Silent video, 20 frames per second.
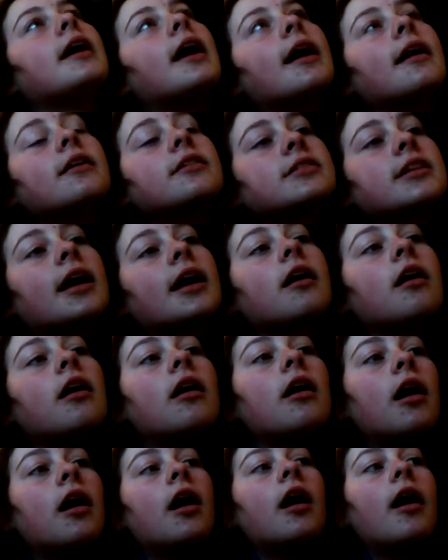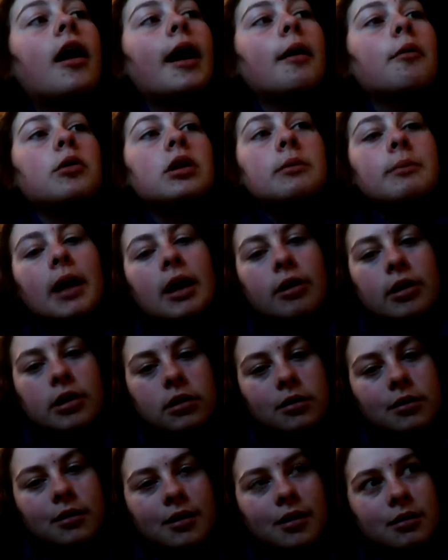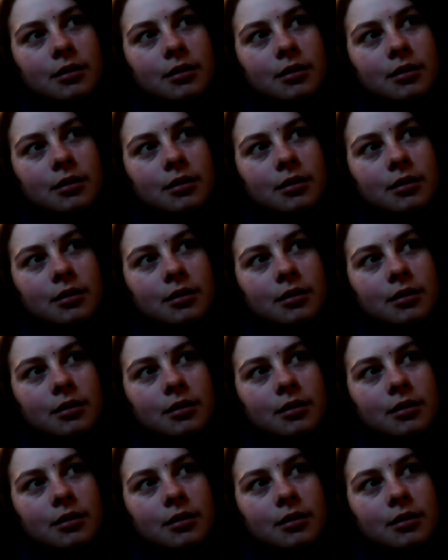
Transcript: And he was like, I want to marry you.